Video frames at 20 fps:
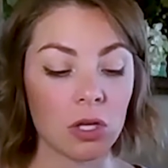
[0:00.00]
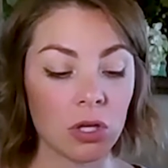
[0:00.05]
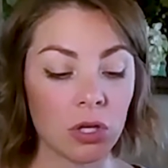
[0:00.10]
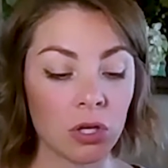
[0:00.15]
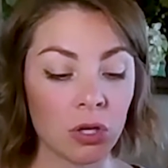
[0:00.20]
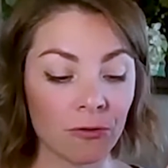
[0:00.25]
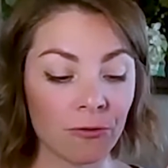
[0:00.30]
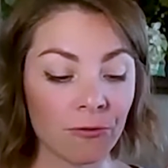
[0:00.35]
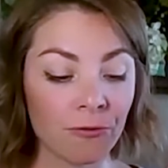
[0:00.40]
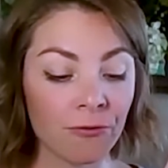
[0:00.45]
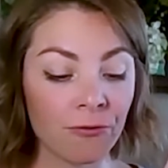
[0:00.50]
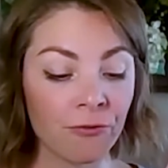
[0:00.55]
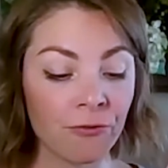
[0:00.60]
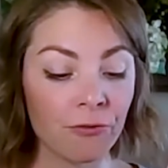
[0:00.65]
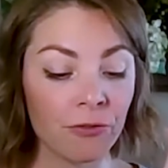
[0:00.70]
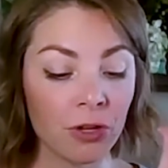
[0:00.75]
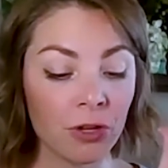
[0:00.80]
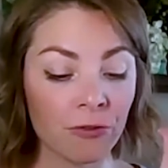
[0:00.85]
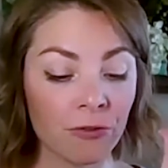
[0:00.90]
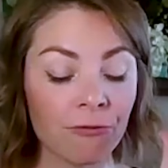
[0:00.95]

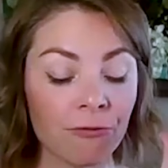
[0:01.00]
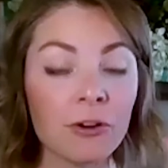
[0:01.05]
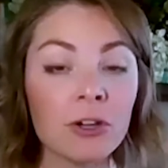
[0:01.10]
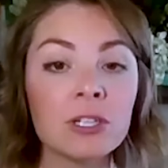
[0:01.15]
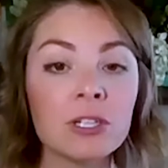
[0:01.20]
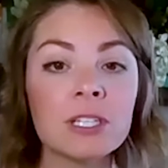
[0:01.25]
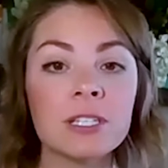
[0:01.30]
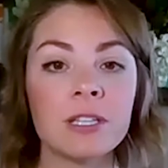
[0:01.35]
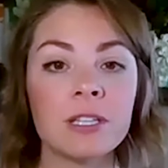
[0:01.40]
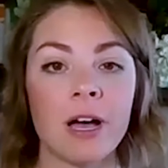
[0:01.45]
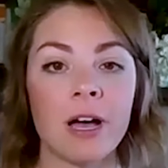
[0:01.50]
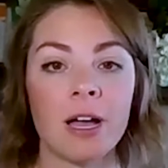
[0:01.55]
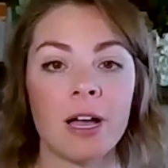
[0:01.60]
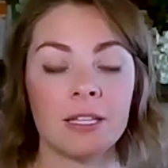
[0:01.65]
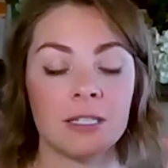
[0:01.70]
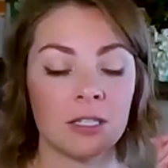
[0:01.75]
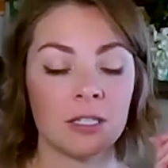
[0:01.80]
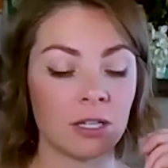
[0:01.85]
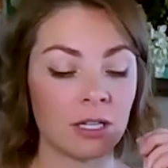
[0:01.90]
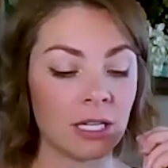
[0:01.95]
Your first thought
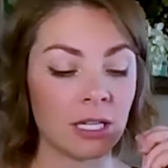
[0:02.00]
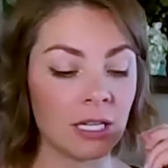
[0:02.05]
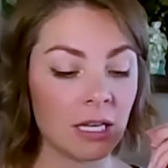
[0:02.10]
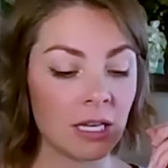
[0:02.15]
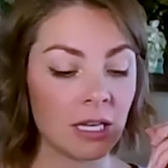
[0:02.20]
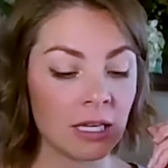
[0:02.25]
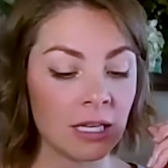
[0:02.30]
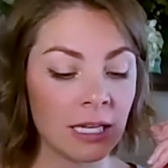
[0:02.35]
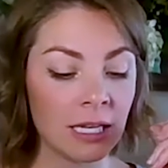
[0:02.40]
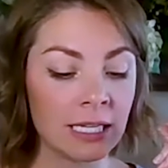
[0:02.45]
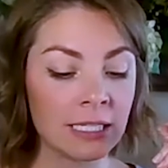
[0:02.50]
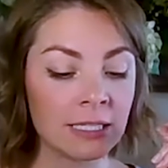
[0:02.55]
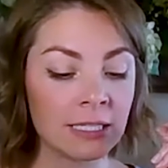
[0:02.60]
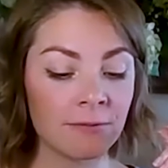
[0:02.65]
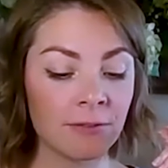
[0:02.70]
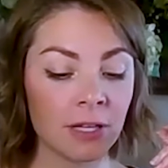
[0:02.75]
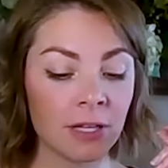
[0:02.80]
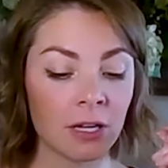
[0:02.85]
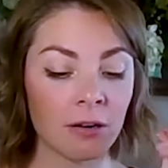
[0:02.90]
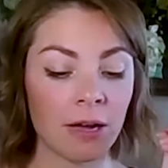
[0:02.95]
is you're going to need to
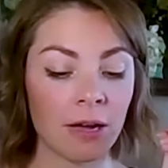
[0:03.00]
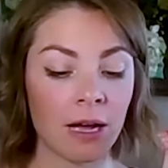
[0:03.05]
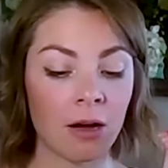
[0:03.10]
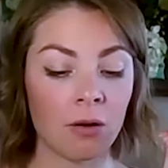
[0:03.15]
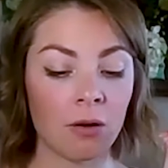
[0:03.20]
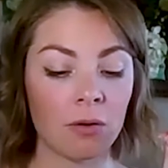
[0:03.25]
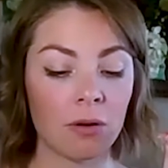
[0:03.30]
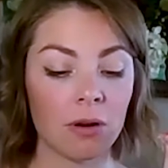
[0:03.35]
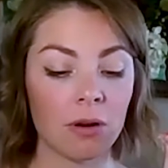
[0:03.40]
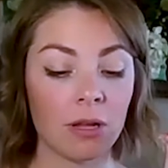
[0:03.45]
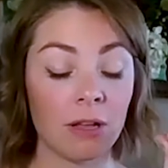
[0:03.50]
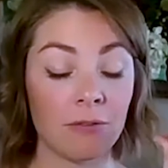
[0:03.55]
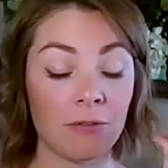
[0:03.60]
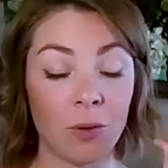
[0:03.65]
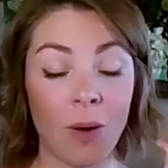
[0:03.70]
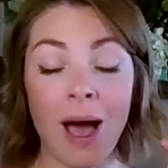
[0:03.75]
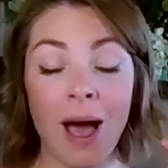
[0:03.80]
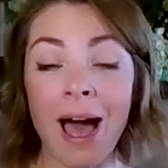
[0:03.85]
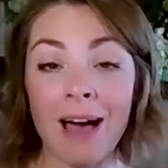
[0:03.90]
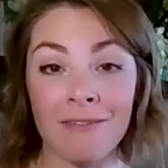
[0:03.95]
figure out if you
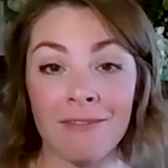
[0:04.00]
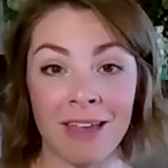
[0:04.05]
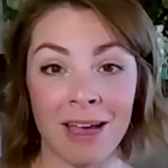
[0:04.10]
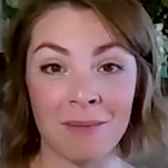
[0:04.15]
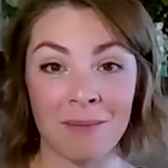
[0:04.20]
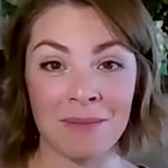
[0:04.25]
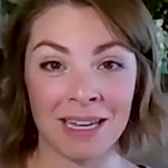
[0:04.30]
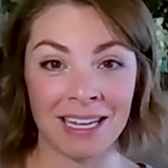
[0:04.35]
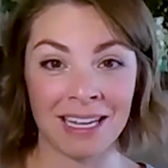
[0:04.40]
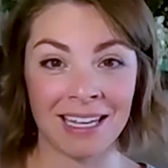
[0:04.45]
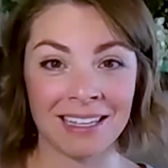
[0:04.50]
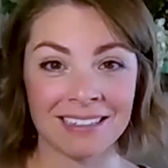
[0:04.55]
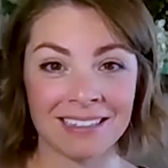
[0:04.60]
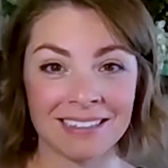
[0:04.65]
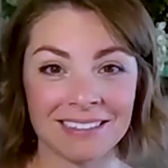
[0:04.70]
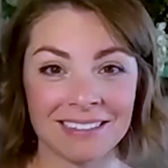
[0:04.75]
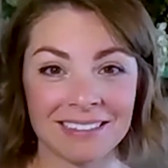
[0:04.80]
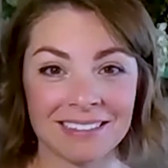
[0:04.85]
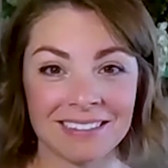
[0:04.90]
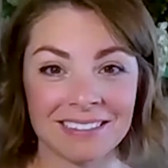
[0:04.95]
have that money.
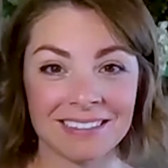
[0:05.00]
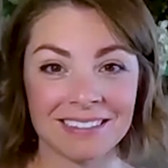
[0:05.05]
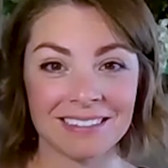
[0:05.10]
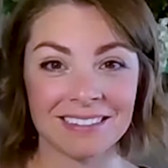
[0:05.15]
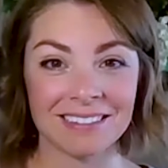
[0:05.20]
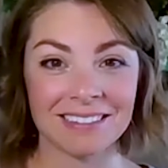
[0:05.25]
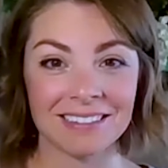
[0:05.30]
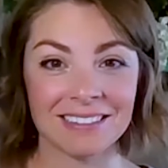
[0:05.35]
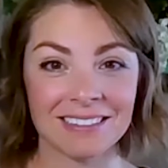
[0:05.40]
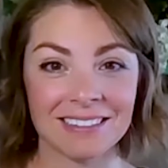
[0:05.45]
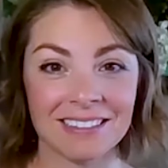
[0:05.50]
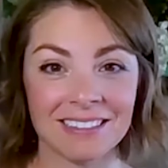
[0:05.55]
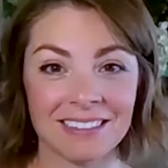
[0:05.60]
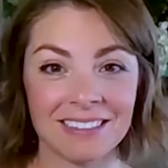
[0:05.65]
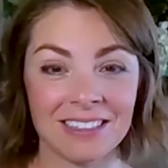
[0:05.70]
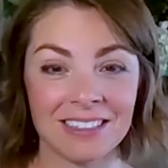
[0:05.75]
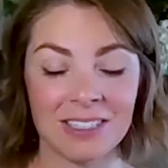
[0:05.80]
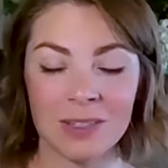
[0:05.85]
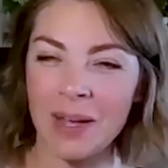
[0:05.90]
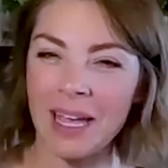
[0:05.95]

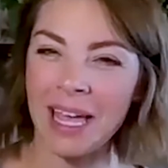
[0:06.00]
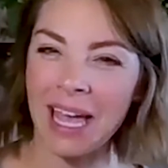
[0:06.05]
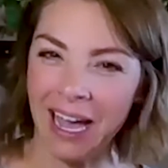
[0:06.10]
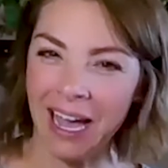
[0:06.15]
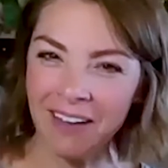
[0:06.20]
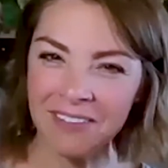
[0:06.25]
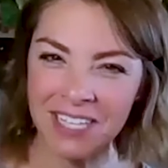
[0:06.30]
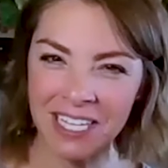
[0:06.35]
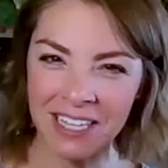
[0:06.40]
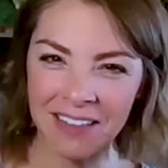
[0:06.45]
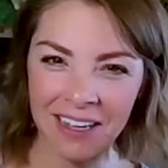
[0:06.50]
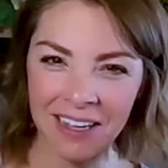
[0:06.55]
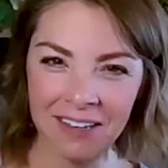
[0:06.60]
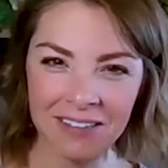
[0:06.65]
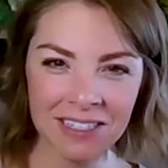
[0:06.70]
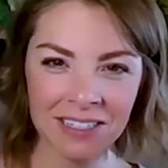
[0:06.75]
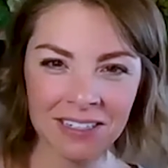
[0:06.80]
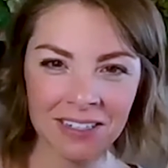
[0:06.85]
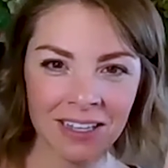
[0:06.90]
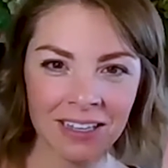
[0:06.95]
Do I have
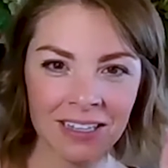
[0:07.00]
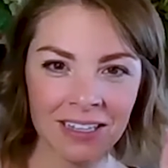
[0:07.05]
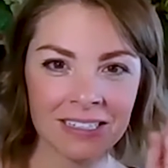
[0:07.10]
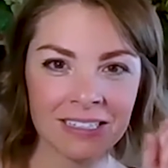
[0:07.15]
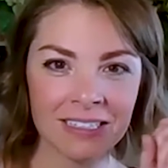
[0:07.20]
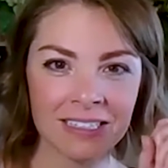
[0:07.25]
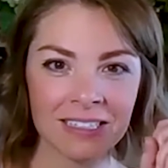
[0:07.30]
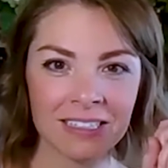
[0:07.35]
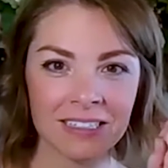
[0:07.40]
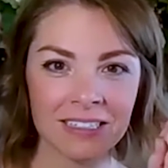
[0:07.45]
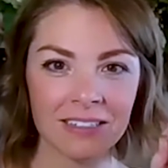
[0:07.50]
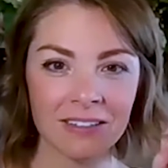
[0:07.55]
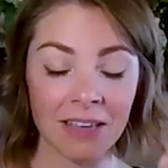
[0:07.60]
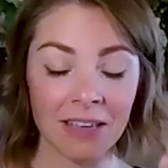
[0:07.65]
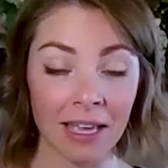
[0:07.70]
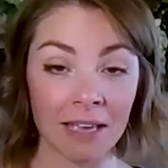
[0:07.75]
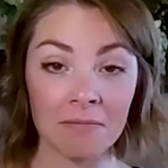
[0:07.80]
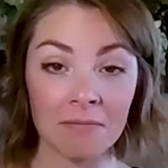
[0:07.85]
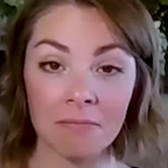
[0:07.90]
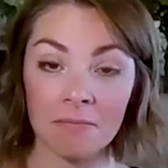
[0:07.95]
$10,000?
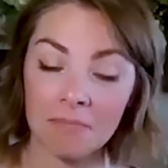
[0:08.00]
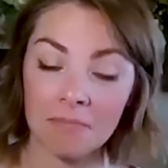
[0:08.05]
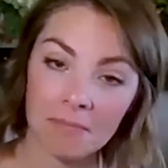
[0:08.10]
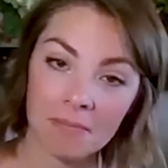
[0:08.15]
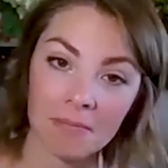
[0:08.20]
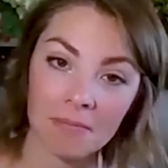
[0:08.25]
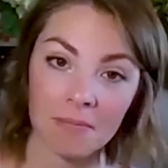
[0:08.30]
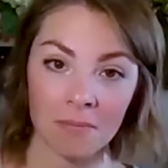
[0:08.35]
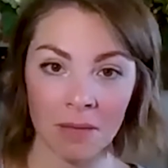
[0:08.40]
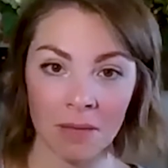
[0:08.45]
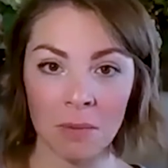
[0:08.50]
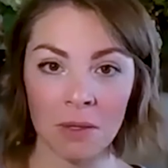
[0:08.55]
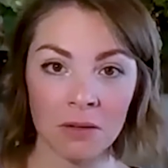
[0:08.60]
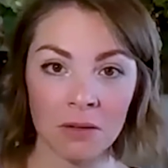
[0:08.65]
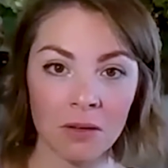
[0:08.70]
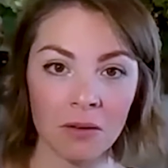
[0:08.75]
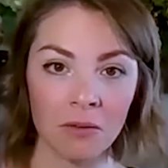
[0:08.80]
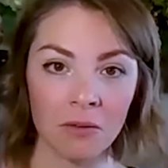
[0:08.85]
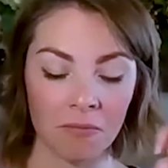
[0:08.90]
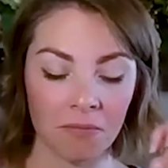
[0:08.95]
Okay. Maybe you
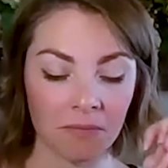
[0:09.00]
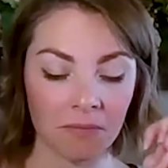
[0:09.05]
do.